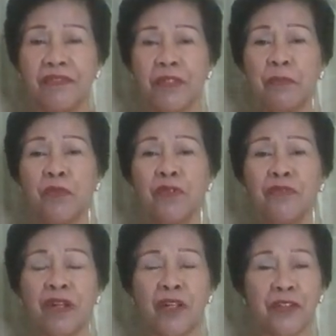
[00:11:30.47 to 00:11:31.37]

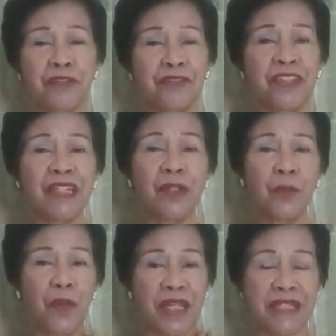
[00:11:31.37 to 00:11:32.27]
remove our
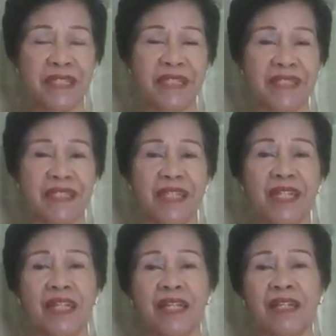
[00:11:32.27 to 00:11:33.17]
fecal waste
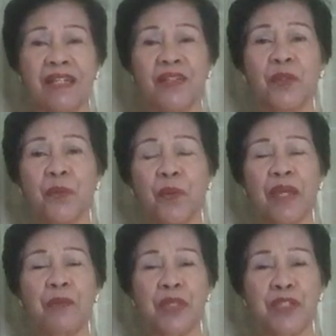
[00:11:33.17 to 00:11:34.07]
the
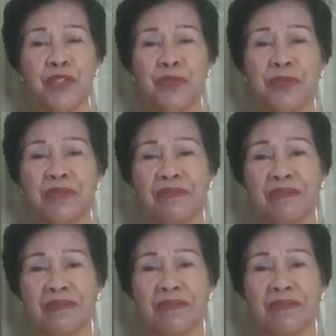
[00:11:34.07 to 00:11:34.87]
way we should.